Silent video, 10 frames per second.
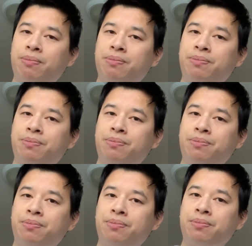
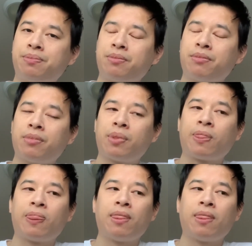Nobody speaks.